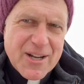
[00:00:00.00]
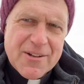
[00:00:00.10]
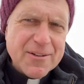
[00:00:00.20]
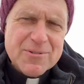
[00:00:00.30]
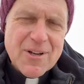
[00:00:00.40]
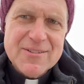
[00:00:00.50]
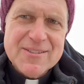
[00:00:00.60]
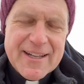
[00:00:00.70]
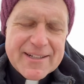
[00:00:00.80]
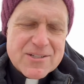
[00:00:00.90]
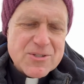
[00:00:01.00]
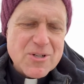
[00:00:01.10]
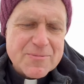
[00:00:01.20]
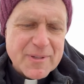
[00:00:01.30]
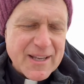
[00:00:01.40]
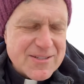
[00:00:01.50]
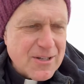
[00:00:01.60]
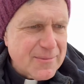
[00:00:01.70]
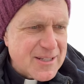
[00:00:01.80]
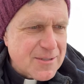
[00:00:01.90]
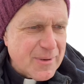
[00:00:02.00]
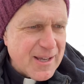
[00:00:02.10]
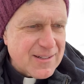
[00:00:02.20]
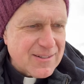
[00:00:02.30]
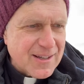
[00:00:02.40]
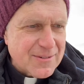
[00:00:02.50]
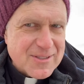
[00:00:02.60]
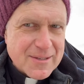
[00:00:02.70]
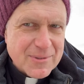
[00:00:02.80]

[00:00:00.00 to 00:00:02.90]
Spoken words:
I don't think it was called St. Agnes Church, but last year on my sabbatical, I was able